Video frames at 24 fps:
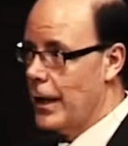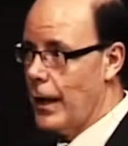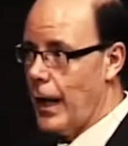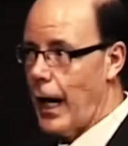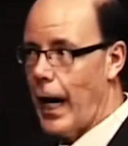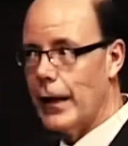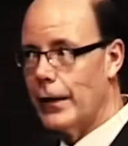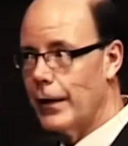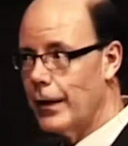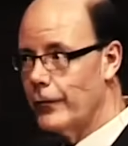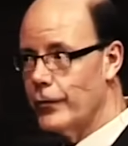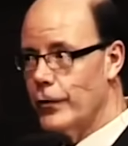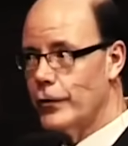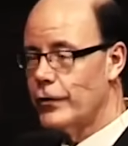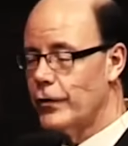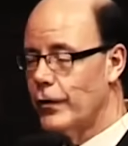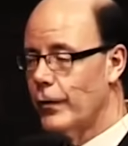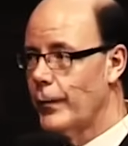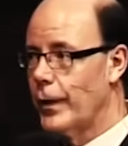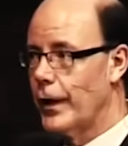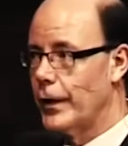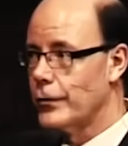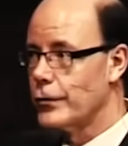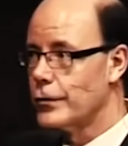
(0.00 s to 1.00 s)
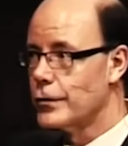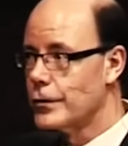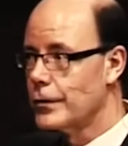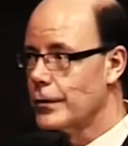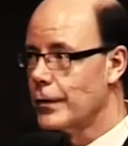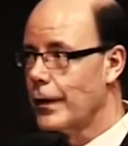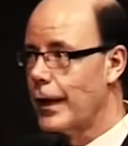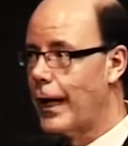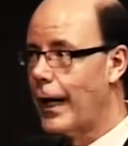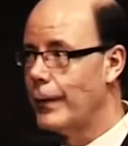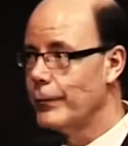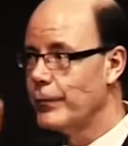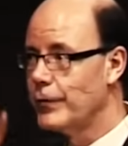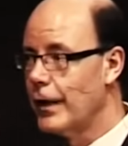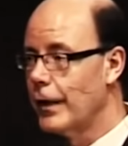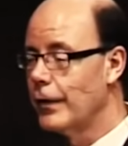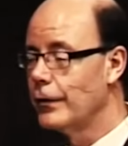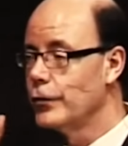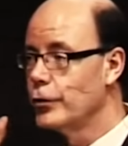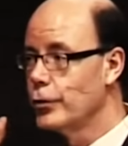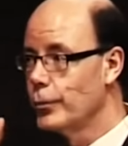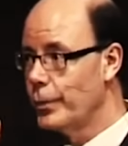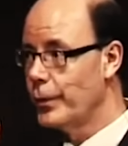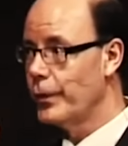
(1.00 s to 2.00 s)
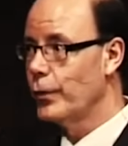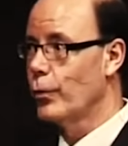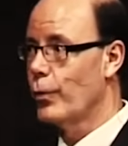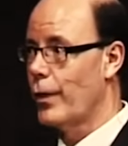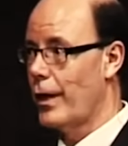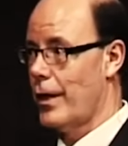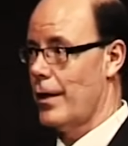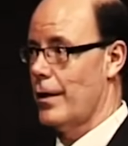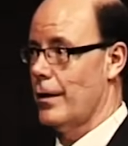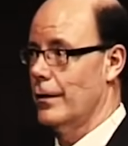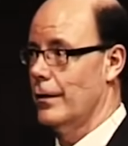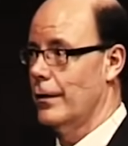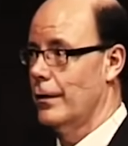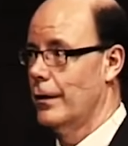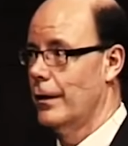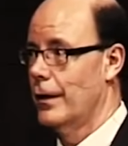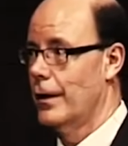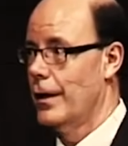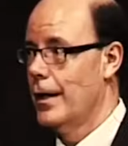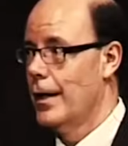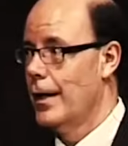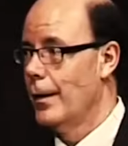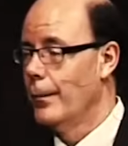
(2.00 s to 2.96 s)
I love you so much. I'm telling you, beware.